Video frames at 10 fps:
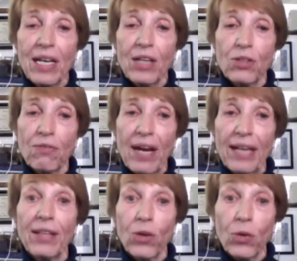and to
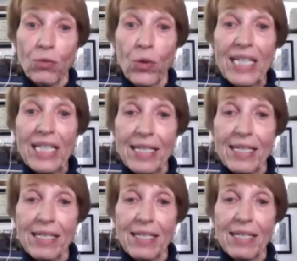find their own
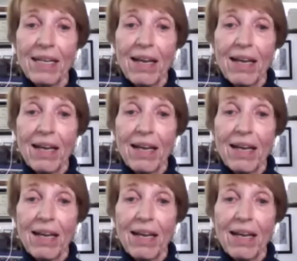voices